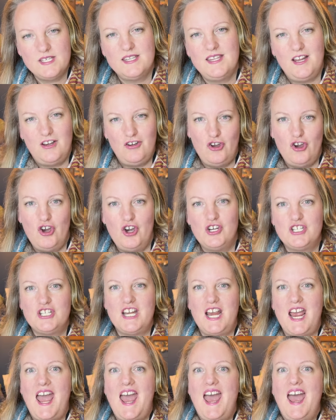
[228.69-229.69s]
the
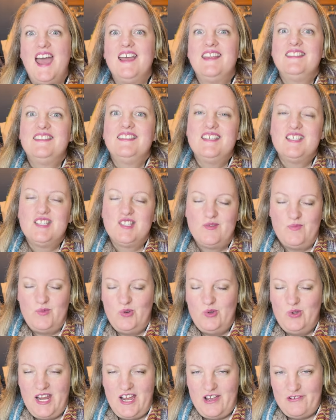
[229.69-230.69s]
large and the
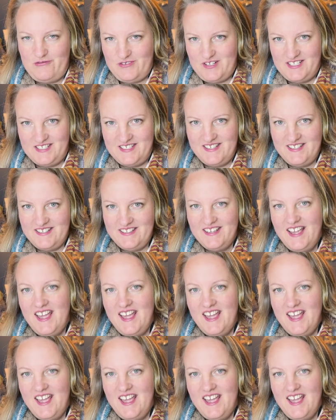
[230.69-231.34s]
small I've knitted.